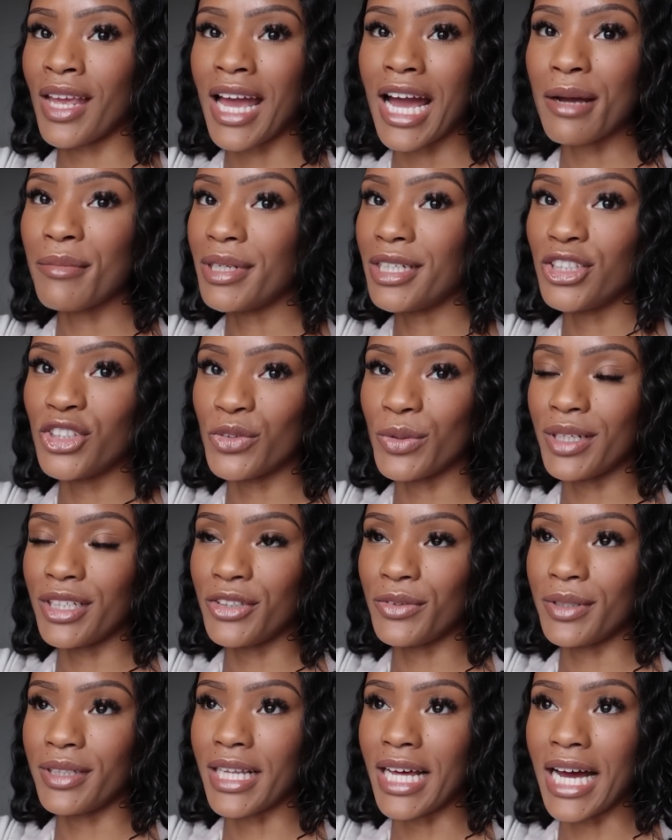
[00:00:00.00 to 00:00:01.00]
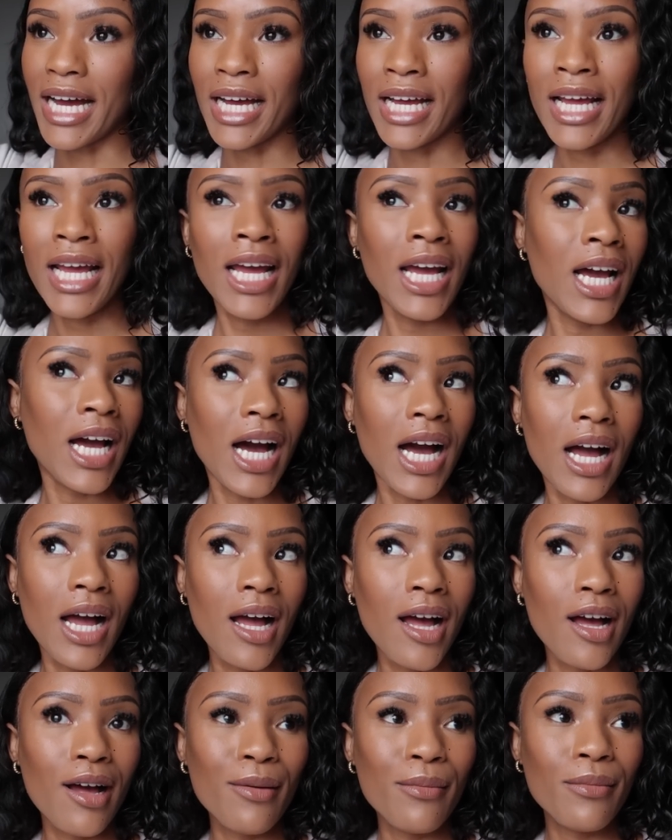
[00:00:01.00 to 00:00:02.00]
I've been enjoying doing that.
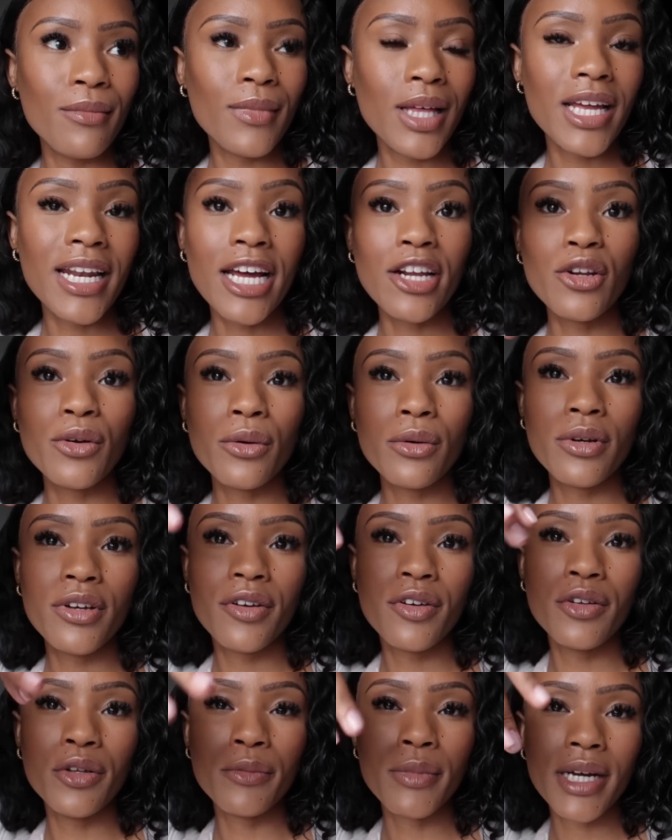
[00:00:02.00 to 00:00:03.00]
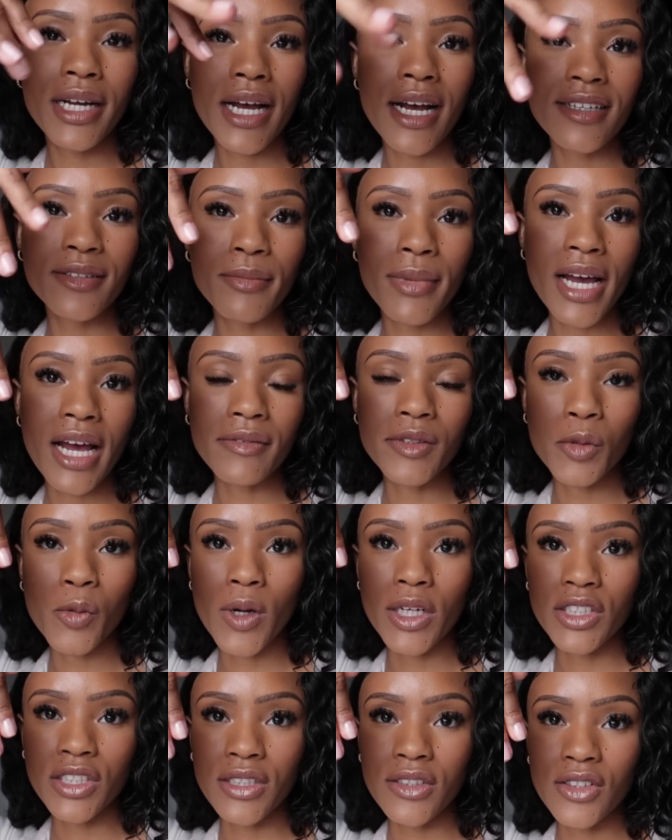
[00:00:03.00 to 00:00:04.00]
Um, and I know you my guys might have some
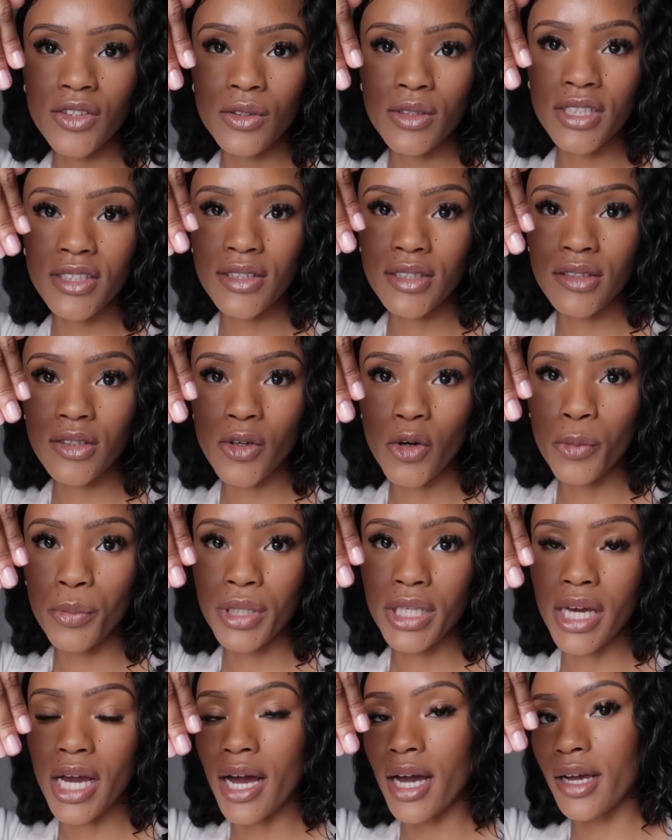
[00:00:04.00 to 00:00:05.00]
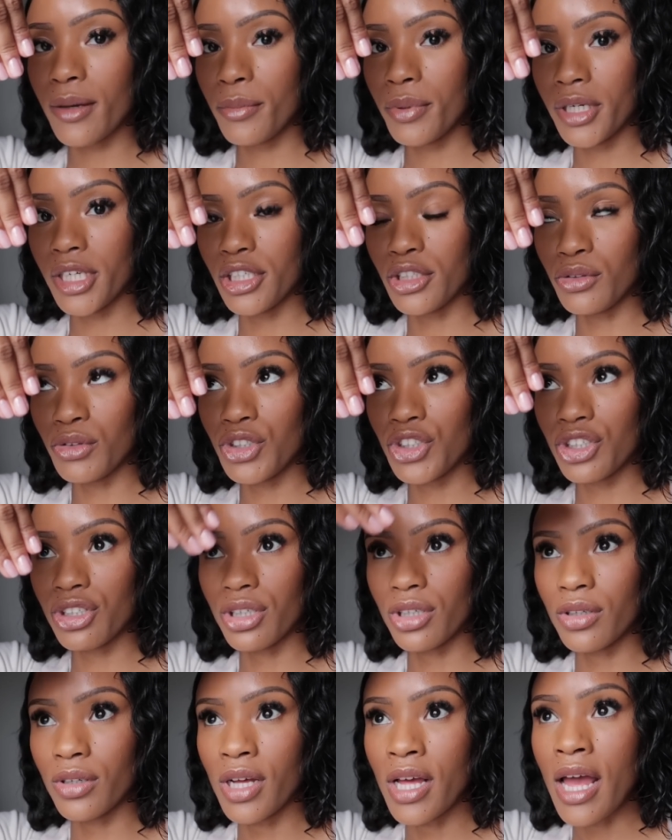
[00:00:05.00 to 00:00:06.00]
questions. So this is OPI, I put a
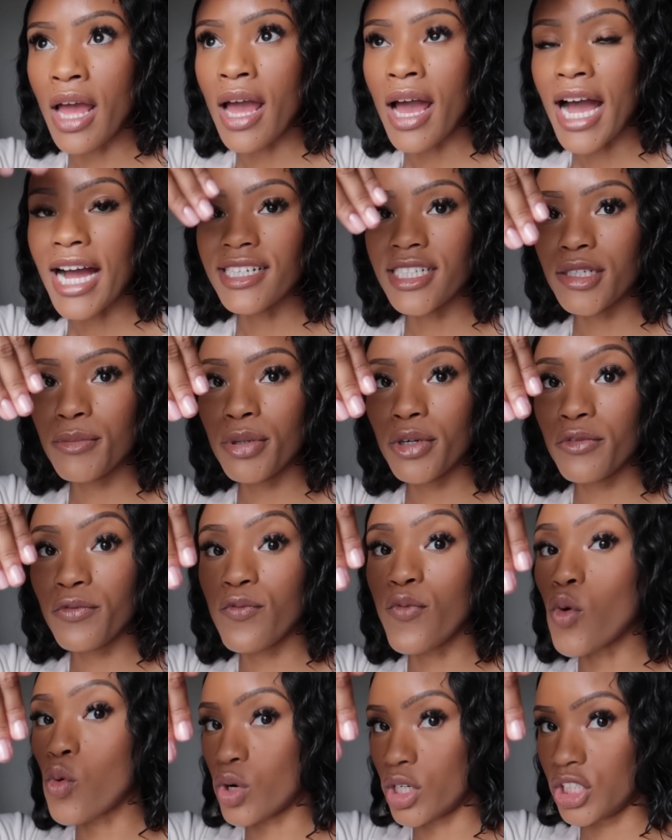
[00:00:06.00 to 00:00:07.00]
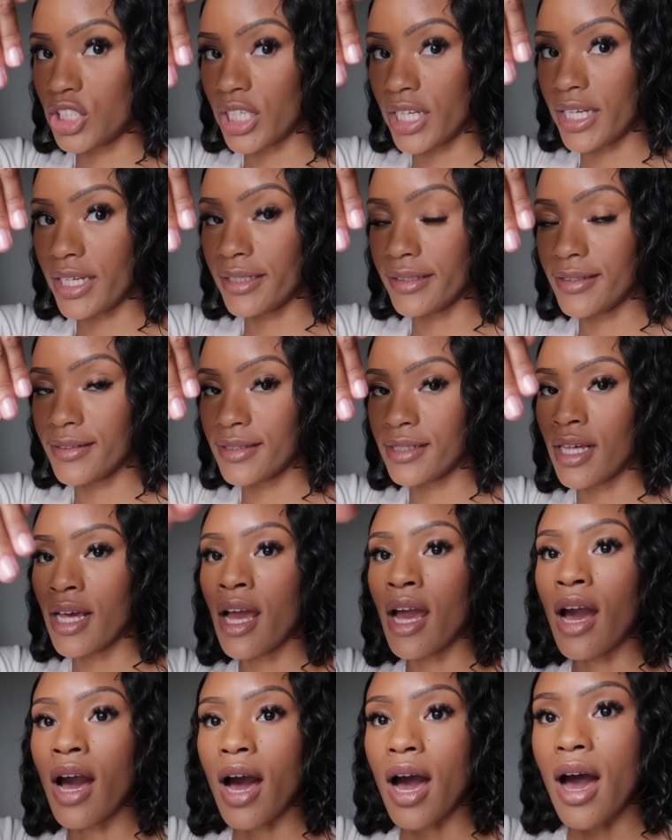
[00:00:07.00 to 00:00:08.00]
neutral. I did put four shades,
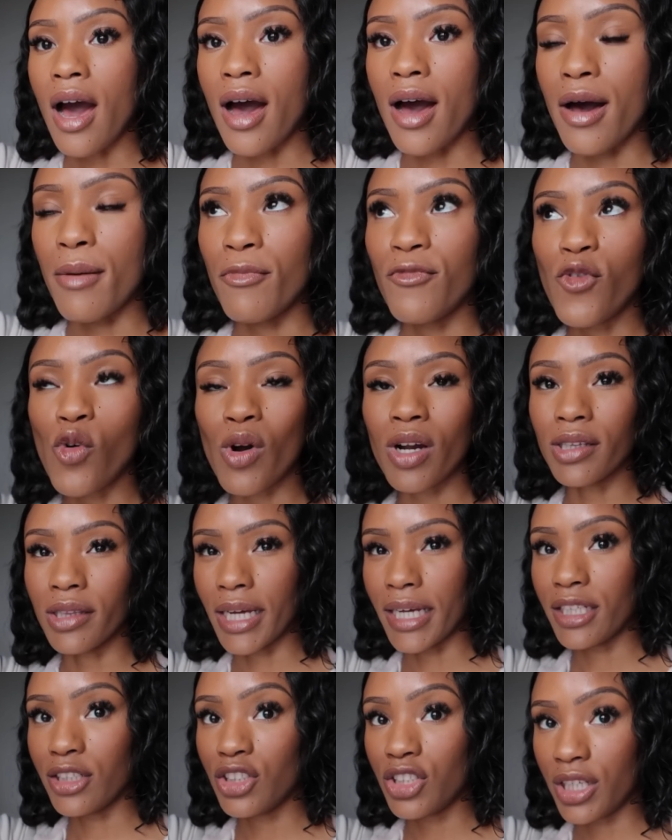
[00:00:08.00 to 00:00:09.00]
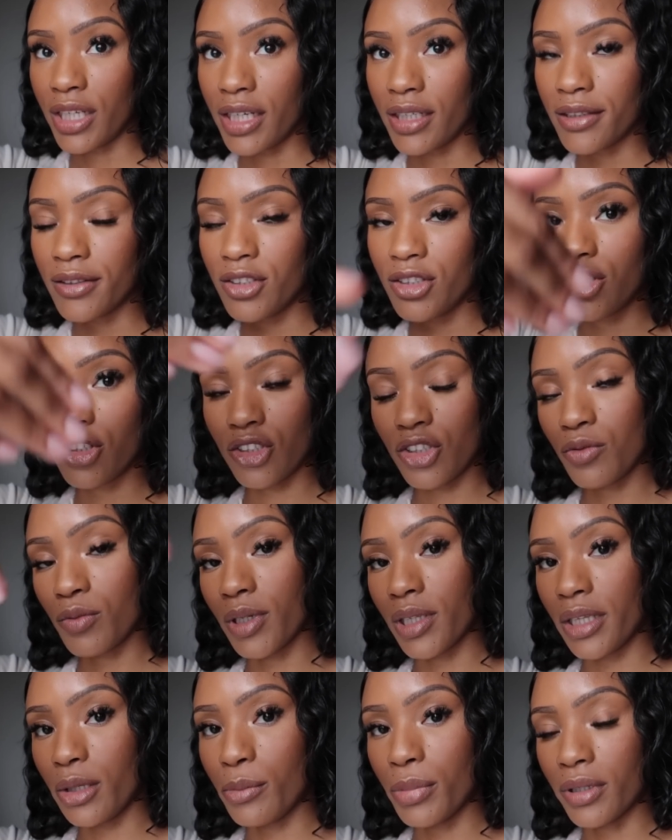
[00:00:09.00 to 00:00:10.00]
um, four light shades, just to
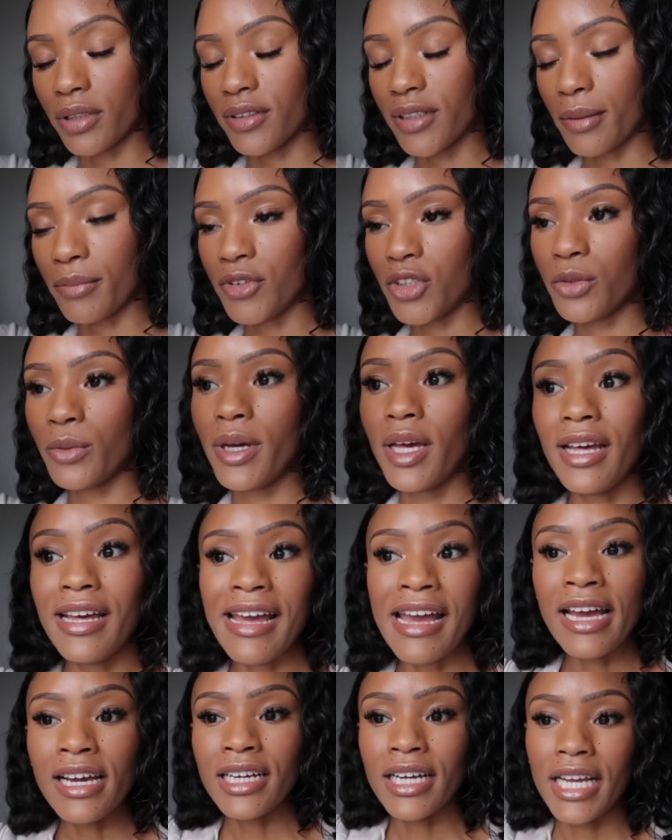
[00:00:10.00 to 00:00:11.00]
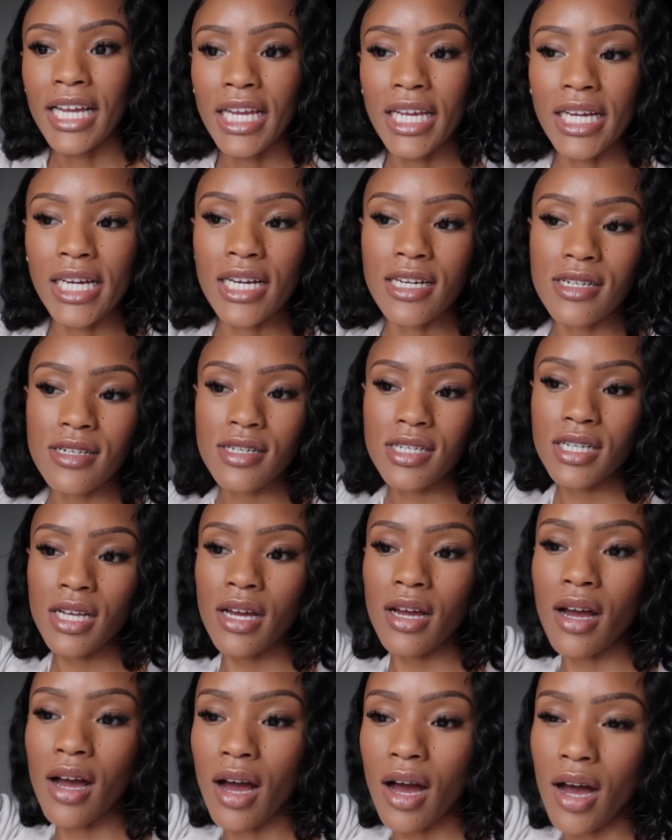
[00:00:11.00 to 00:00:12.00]
really build up to it. And
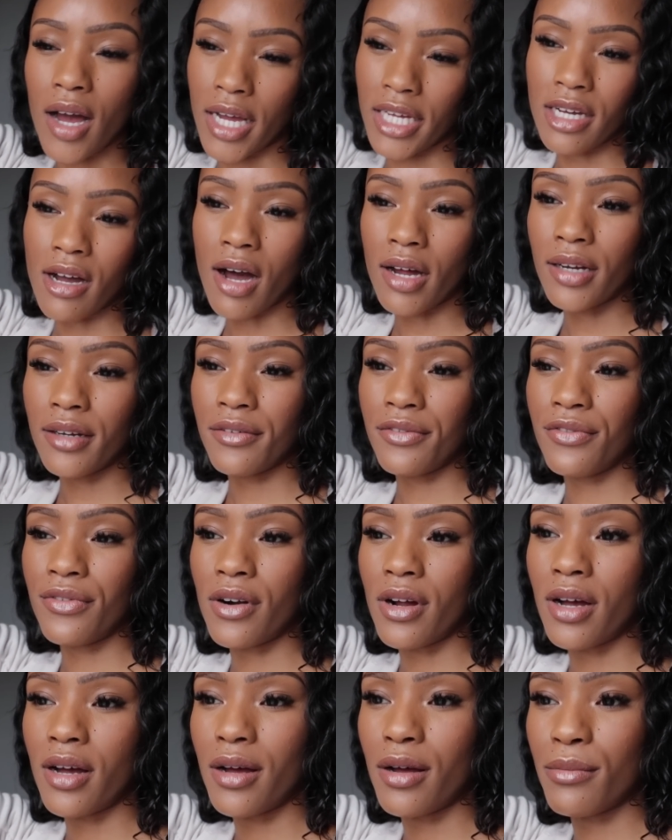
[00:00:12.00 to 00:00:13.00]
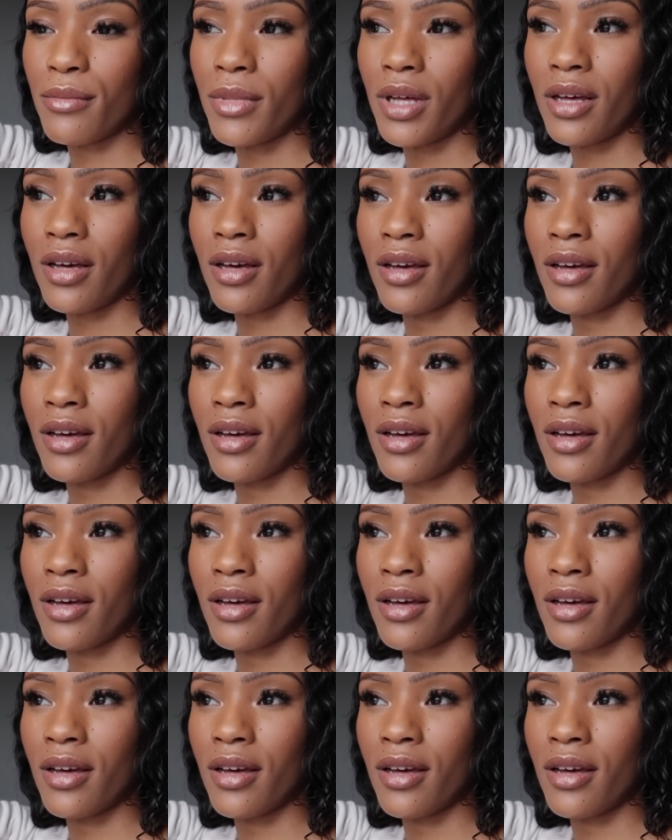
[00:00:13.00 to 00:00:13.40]
I got it from,